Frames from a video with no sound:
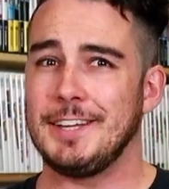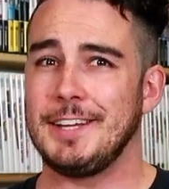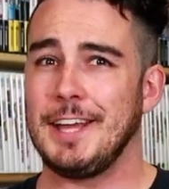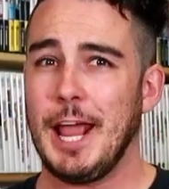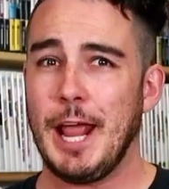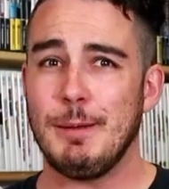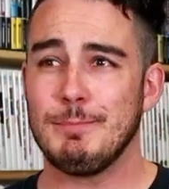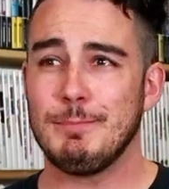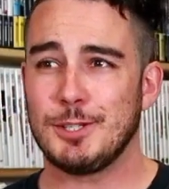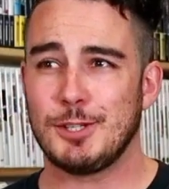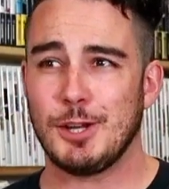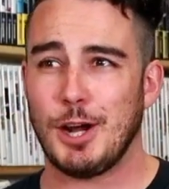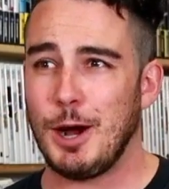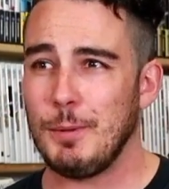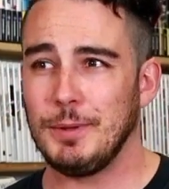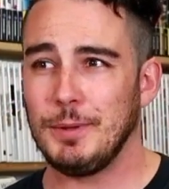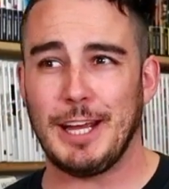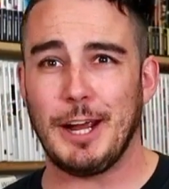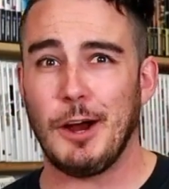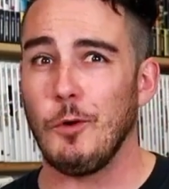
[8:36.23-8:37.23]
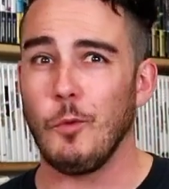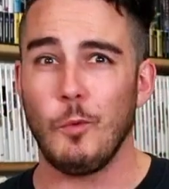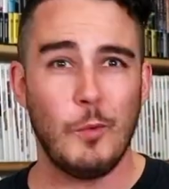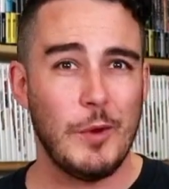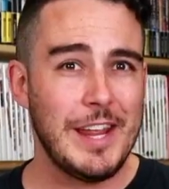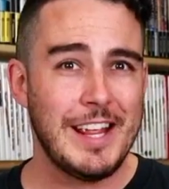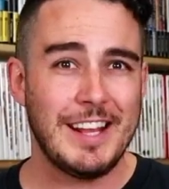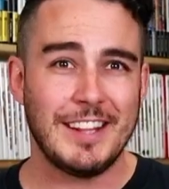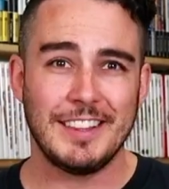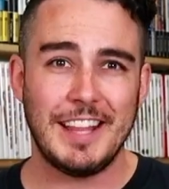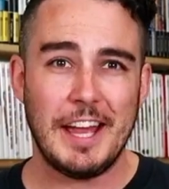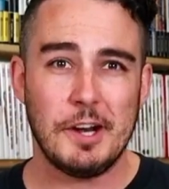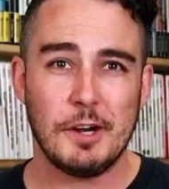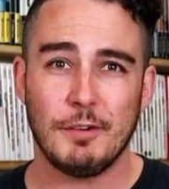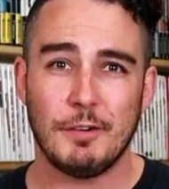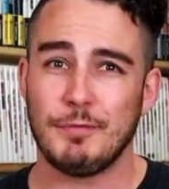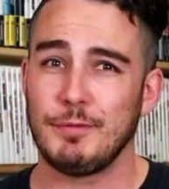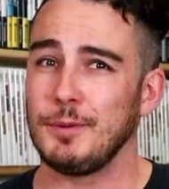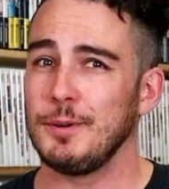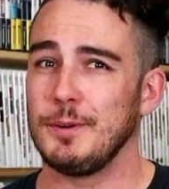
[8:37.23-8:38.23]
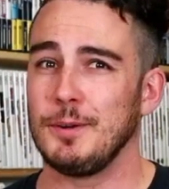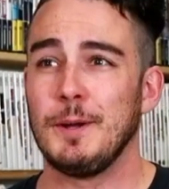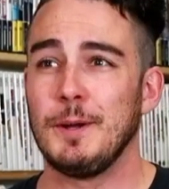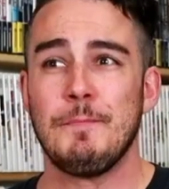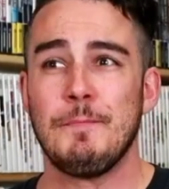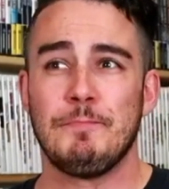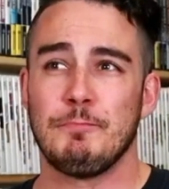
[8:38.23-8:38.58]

GameStop like a week later for